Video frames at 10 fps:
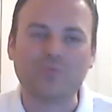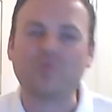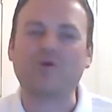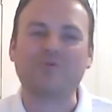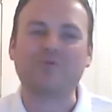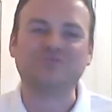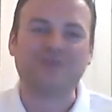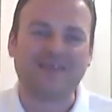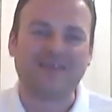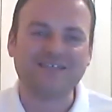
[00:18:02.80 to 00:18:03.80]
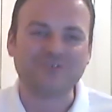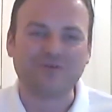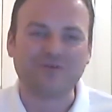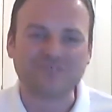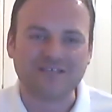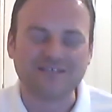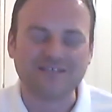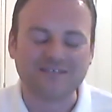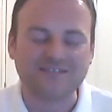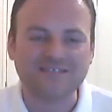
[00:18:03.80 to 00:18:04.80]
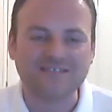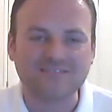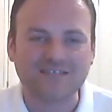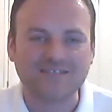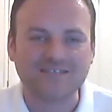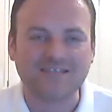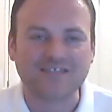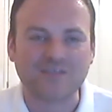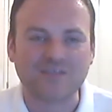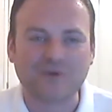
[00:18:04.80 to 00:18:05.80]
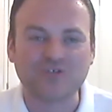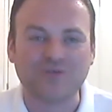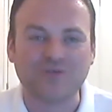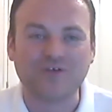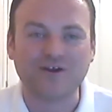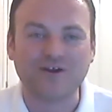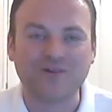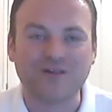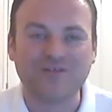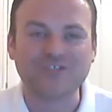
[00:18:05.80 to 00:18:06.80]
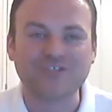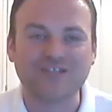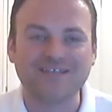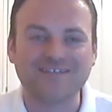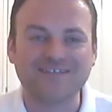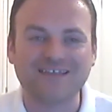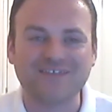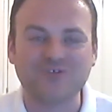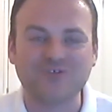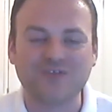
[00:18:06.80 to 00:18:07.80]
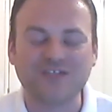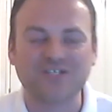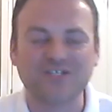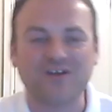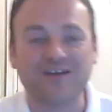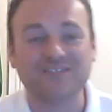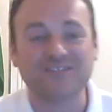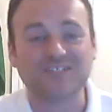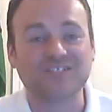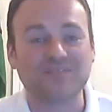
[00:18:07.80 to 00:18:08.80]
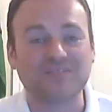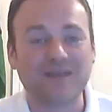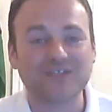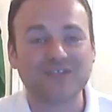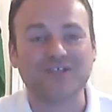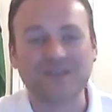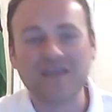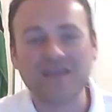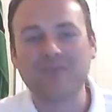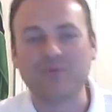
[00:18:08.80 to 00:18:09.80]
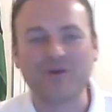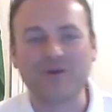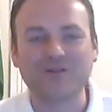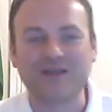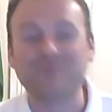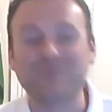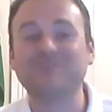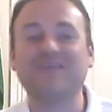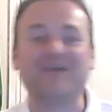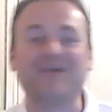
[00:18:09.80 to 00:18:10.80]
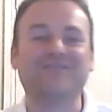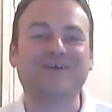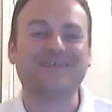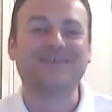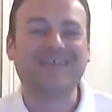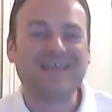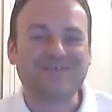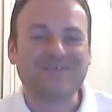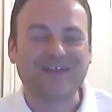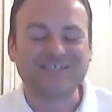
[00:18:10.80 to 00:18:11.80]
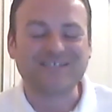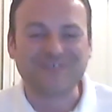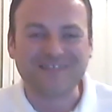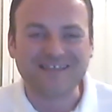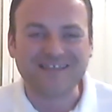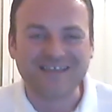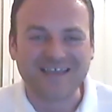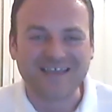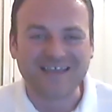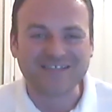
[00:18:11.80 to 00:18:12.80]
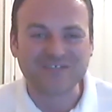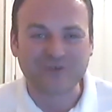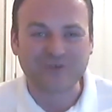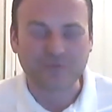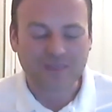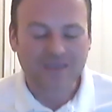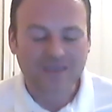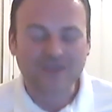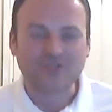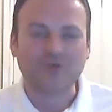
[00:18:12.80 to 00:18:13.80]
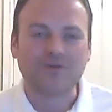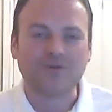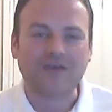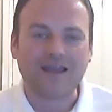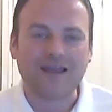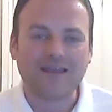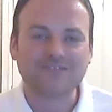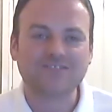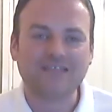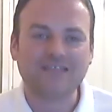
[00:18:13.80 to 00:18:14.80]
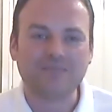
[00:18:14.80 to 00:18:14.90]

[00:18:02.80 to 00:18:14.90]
we'll come on to it later, and obviously you did get to the Welsh Cup final eventually in 2009 as assistant manager, but we'll save that for later in the interview. So let's